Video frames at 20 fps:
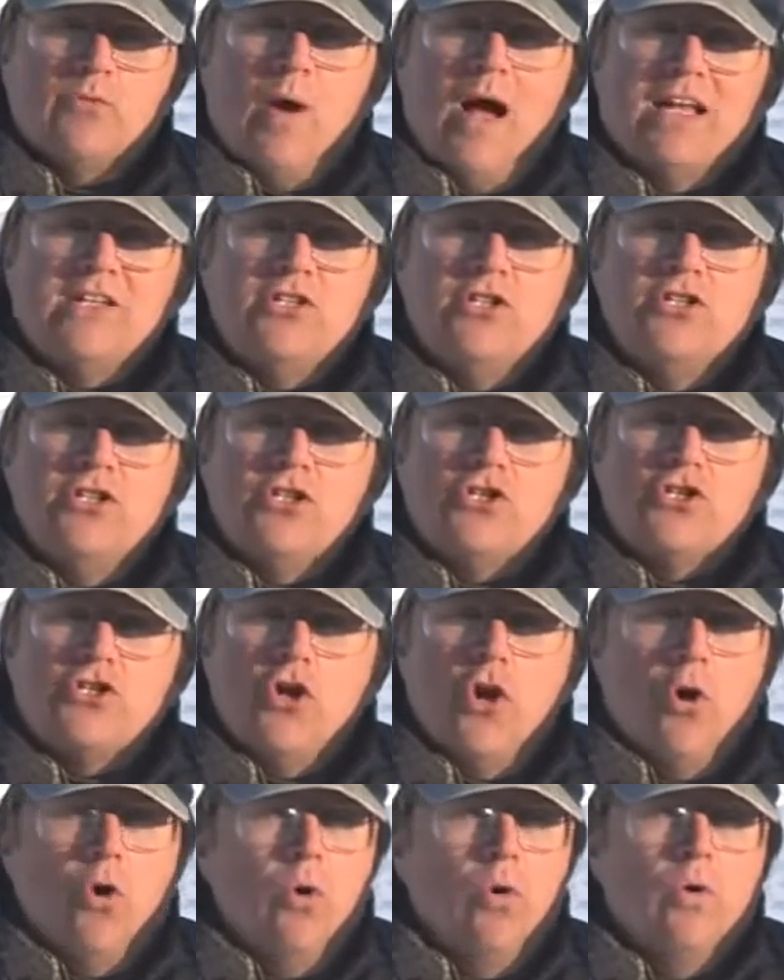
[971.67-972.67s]
watching the
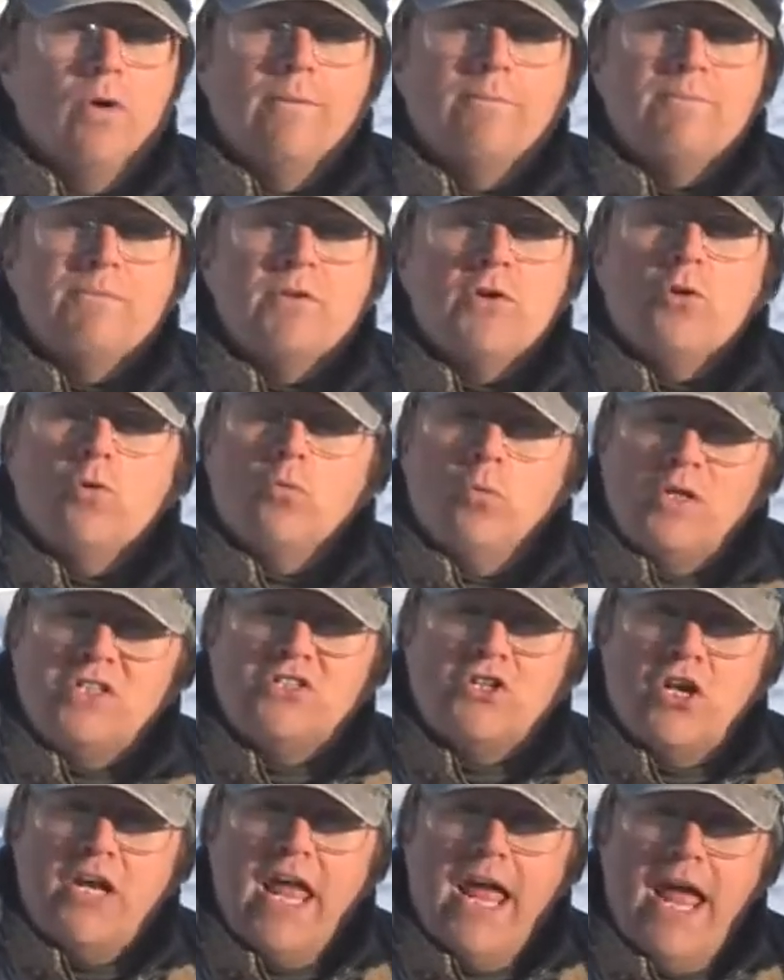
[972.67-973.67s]
show, what's
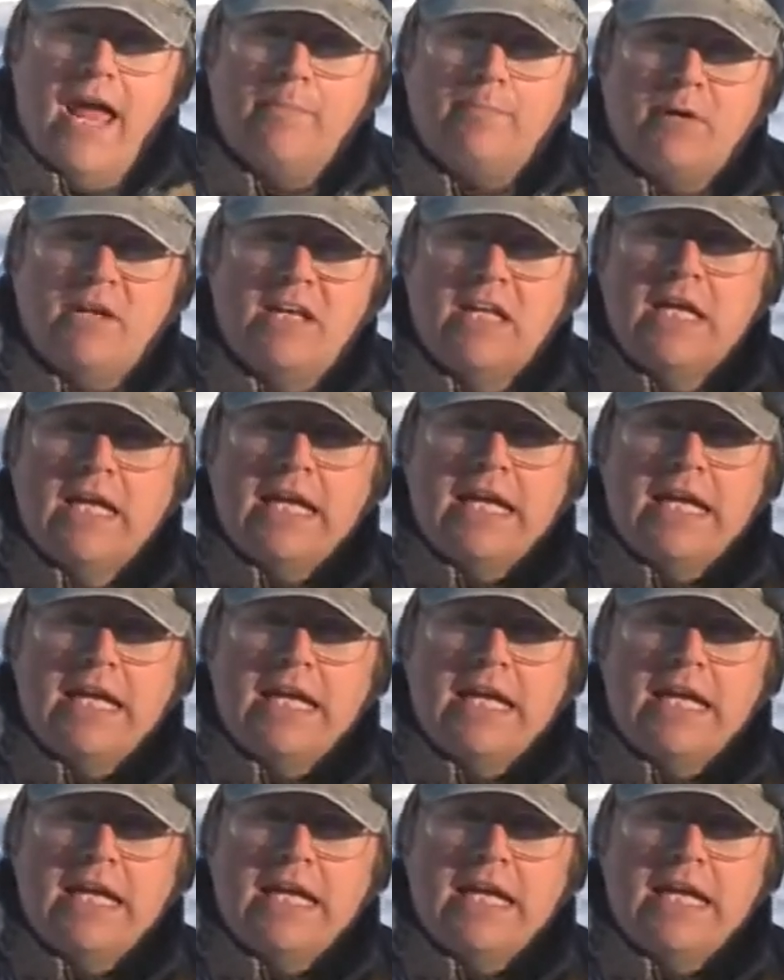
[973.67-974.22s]
going to happen?